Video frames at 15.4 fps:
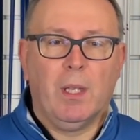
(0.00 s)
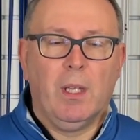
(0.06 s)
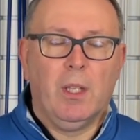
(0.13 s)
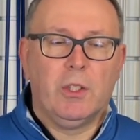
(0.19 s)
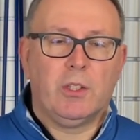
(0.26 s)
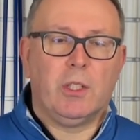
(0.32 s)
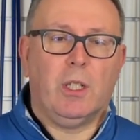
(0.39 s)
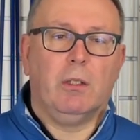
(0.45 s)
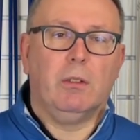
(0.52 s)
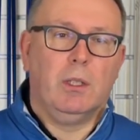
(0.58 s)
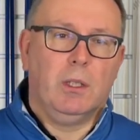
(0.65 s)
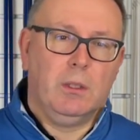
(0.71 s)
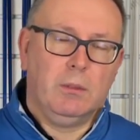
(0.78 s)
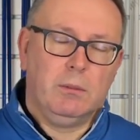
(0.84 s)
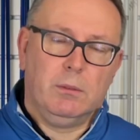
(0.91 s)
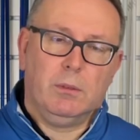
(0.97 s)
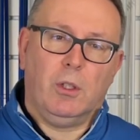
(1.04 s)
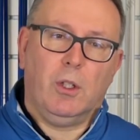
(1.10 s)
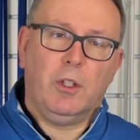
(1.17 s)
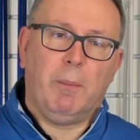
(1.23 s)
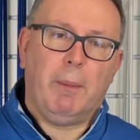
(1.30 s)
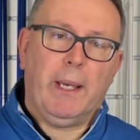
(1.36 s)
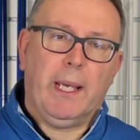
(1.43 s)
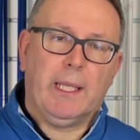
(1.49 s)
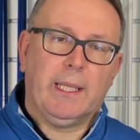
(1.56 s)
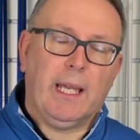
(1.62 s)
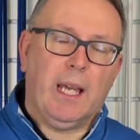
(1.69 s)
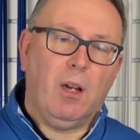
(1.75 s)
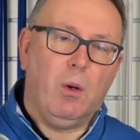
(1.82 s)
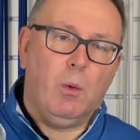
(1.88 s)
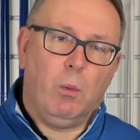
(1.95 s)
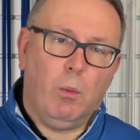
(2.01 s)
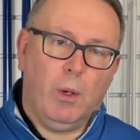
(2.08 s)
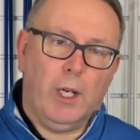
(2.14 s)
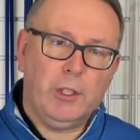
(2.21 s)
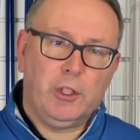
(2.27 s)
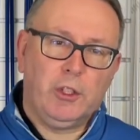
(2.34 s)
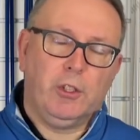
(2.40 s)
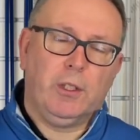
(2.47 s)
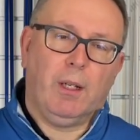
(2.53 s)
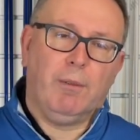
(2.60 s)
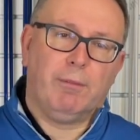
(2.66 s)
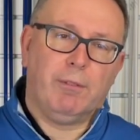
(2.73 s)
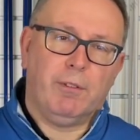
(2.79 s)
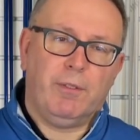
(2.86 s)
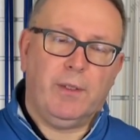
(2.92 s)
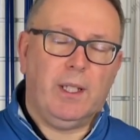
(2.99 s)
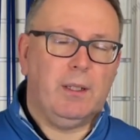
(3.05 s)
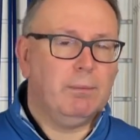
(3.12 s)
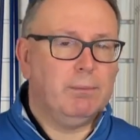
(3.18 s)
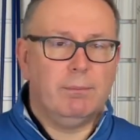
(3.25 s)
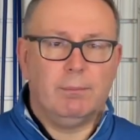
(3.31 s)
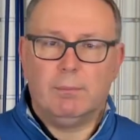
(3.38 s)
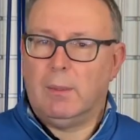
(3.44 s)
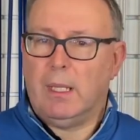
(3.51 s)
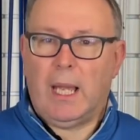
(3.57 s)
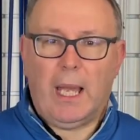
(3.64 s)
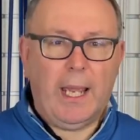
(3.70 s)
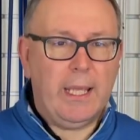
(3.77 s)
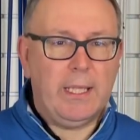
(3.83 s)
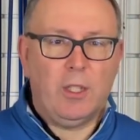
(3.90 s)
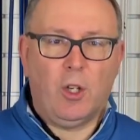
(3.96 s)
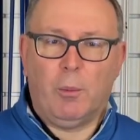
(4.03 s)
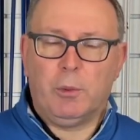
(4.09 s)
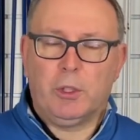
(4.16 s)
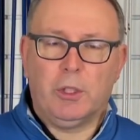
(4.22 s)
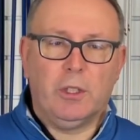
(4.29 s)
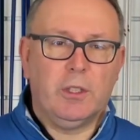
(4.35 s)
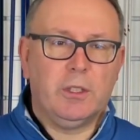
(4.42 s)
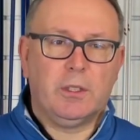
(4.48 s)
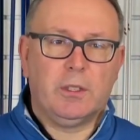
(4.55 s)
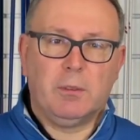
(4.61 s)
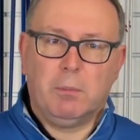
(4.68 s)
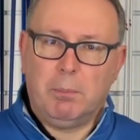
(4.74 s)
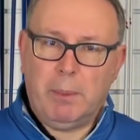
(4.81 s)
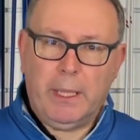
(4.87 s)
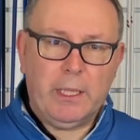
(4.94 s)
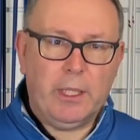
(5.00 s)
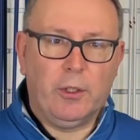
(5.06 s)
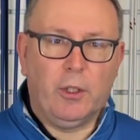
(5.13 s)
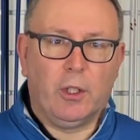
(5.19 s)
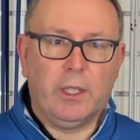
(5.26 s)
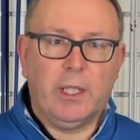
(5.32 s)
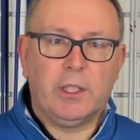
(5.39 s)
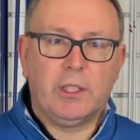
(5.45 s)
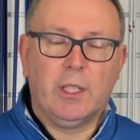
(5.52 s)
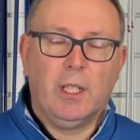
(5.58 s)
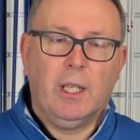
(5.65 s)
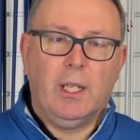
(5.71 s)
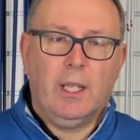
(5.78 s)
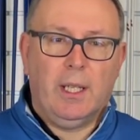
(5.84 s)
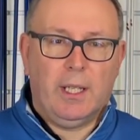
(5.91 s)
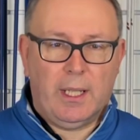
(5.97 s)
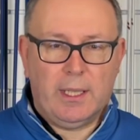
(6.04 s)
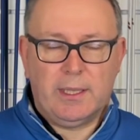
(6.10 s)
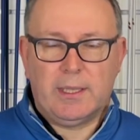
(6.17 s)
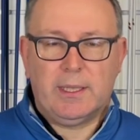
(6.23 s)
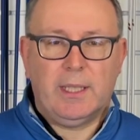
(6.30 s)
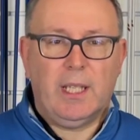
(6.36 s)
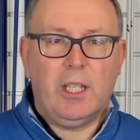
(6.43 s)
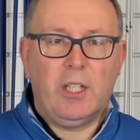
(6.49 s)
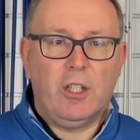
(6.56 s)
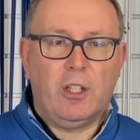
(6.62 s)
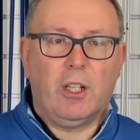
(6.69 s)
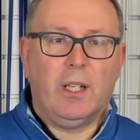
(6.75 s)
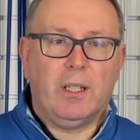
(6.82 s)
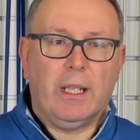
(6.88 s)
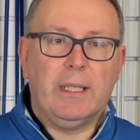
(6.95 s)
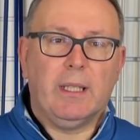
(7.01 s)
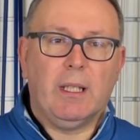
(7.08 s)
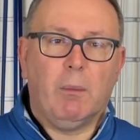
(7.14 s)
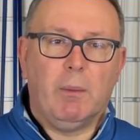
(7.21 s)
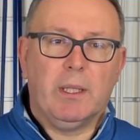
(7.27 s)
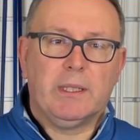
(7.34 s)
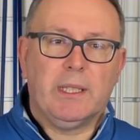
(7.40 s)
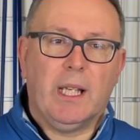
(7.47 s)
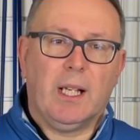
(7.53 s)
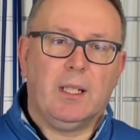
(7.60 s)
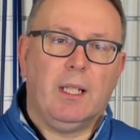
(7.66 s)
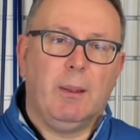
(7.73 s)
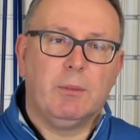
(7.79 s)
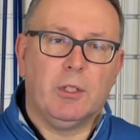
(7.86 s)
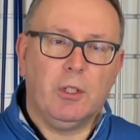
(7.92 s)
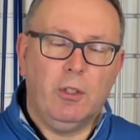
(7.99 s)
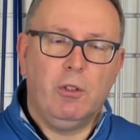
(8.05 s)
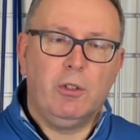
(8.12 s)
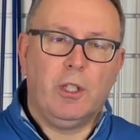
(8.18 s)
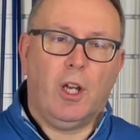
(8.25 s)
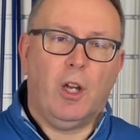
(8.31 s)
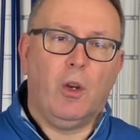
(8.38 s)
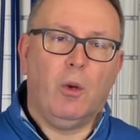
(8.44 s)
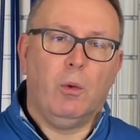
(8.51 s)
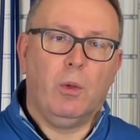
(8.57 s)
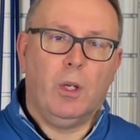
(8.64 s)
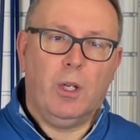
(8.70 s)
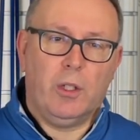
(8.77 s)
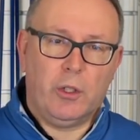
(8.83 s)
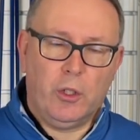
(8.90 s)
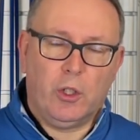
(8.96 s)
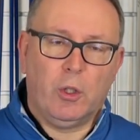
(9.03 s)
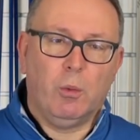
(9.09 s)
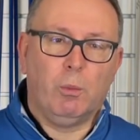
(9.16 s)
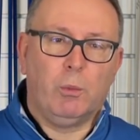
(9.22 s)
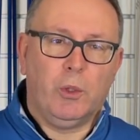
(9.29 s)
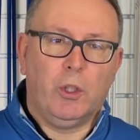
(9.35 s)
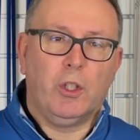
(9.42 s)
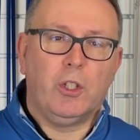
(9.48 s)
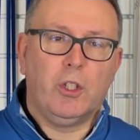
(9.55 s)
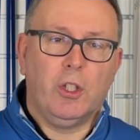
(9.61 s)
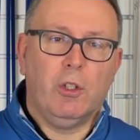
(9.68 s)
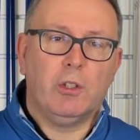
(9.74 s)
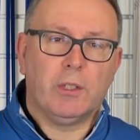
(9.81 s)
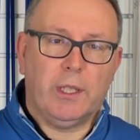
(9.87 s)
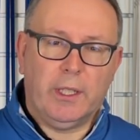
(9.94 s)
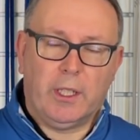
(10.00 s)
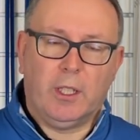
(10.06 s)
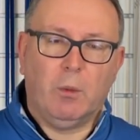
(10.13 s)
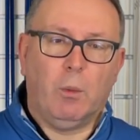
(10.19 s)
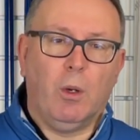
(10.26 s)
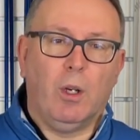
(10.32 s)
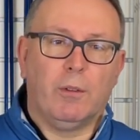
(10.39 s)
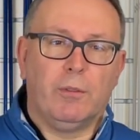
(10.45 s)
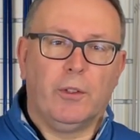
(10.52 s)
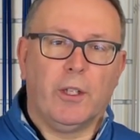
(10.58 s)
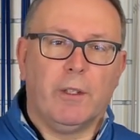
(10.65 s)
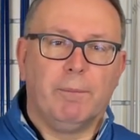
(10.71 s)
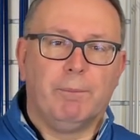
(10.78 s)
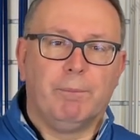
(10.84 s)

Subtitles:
So on the back of that, why should you come for a fit? A, the options, B, the knowledge, and C, you're going to end up with a set of clubs that you can use and they're going to work for you.